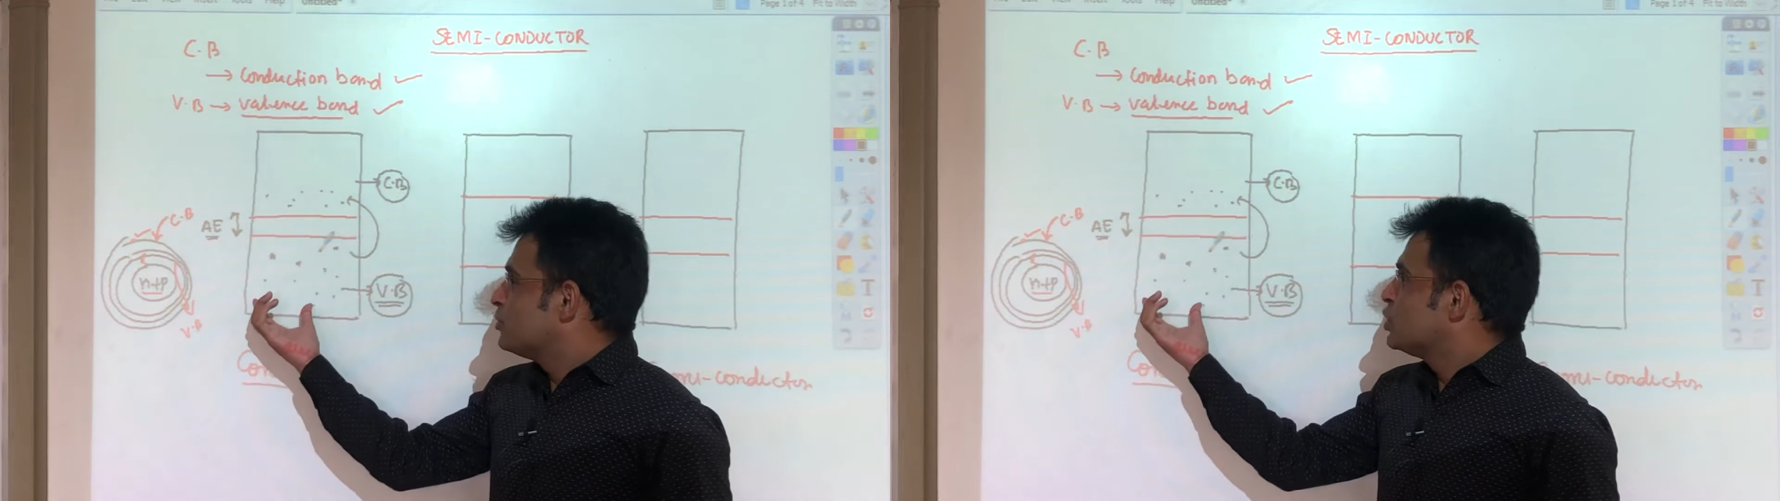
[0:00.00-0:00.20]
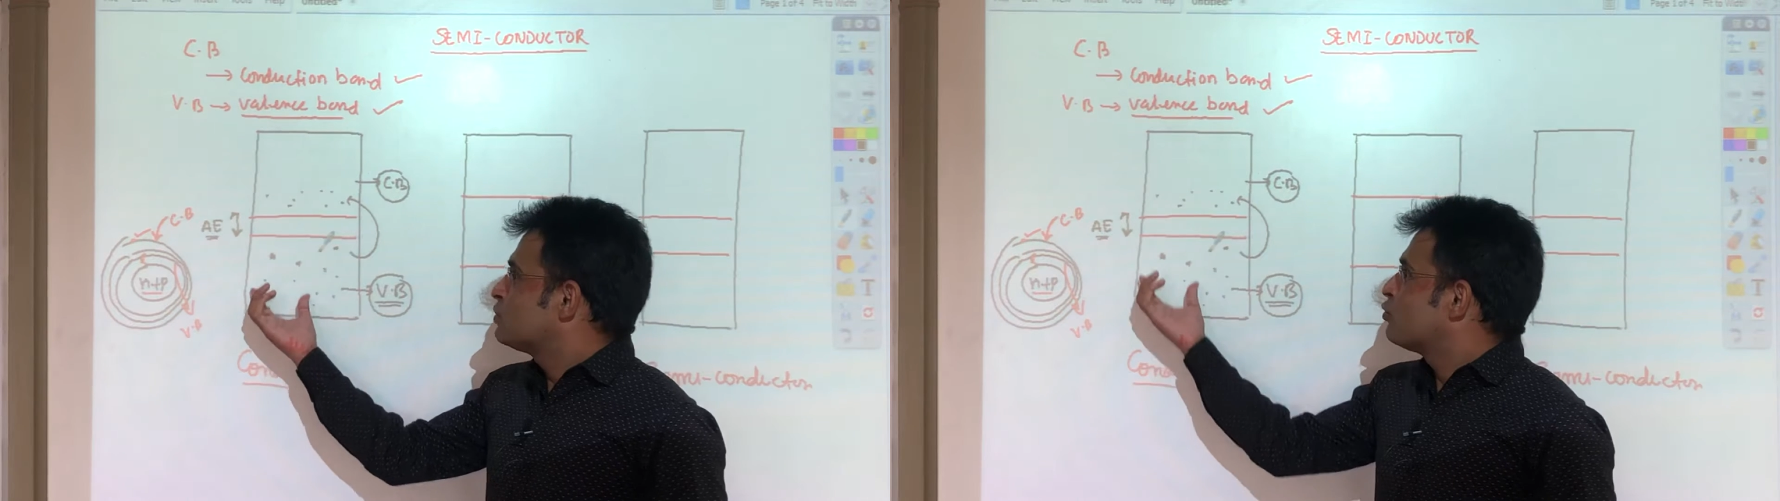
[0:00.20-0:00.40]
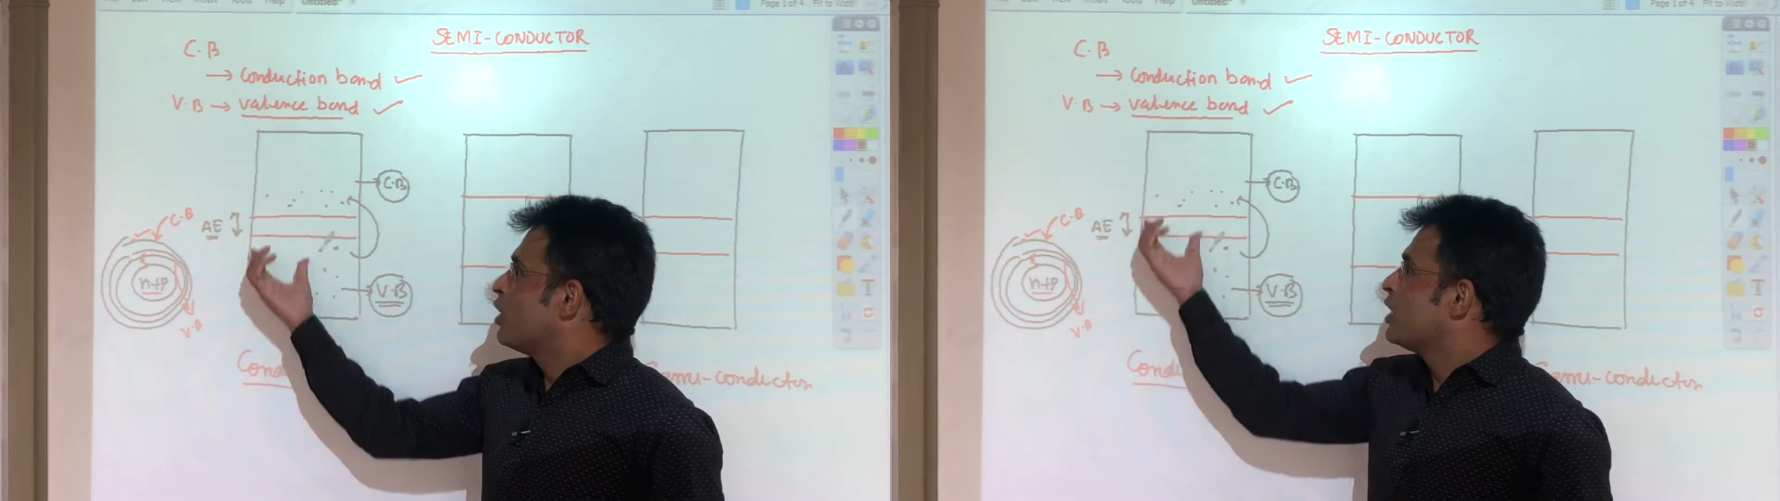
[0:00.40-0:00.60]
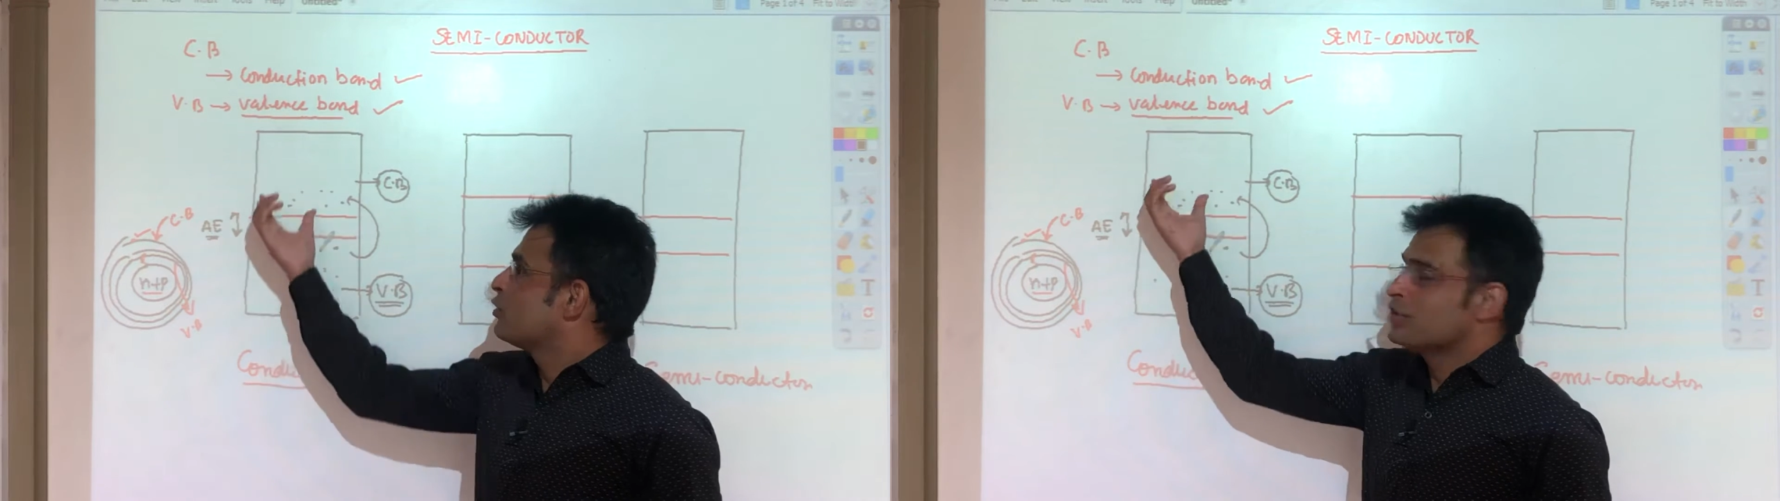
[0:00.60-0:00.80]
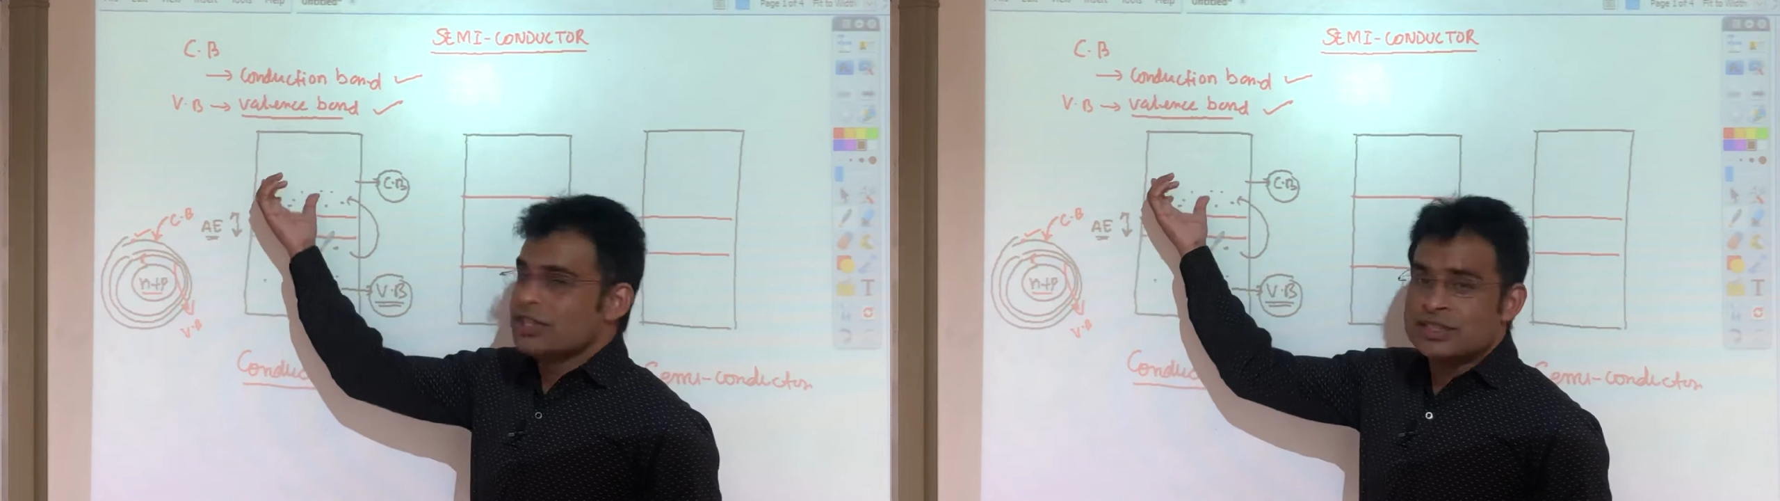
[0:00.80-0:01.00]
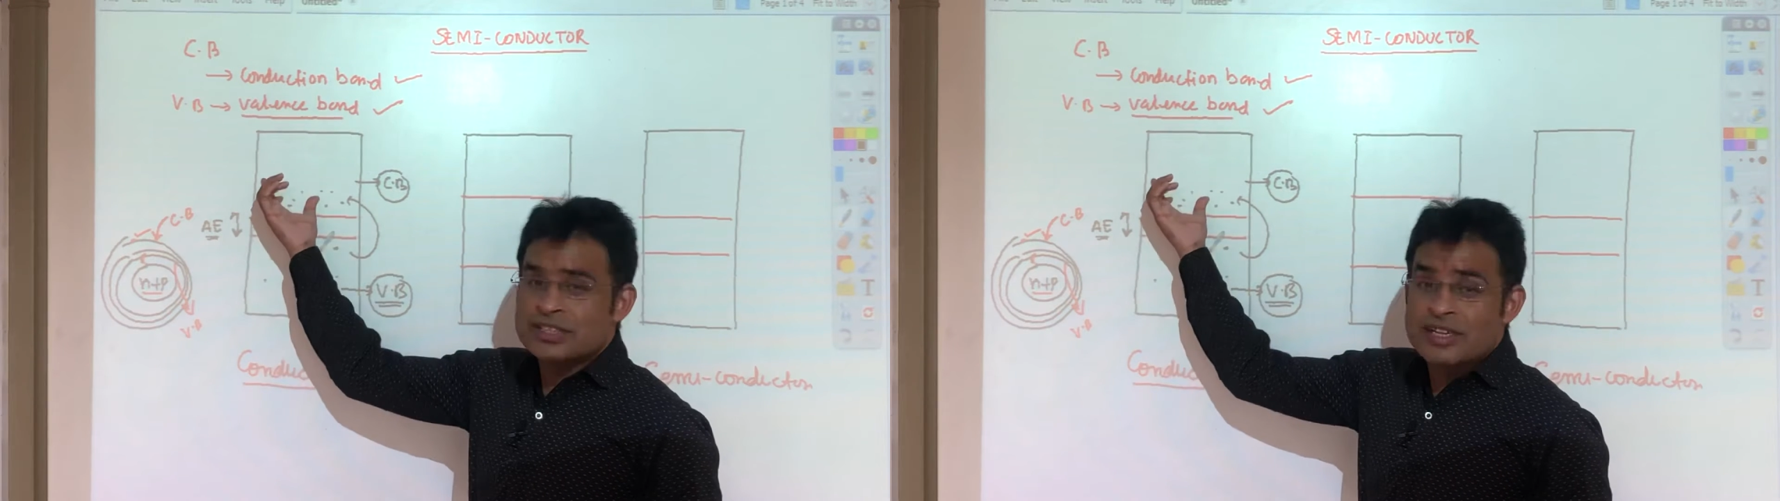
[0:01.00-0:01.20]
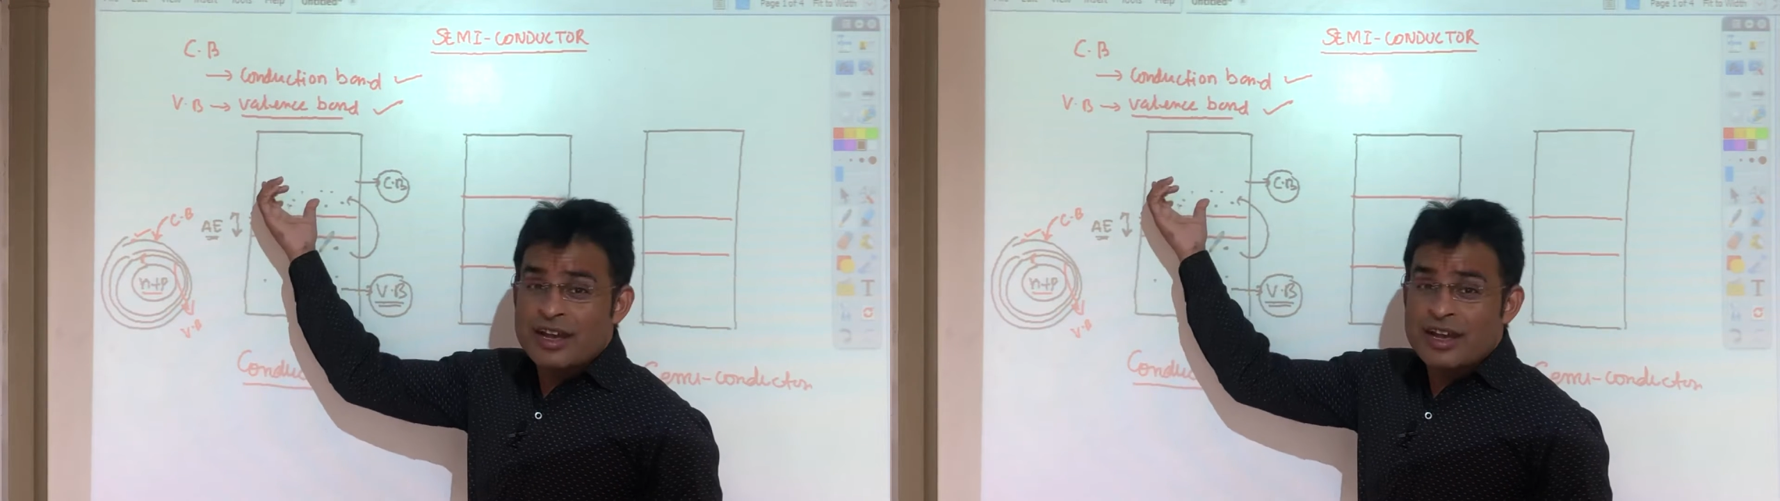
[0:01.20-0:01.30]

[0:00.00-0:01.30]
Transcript: this point to this.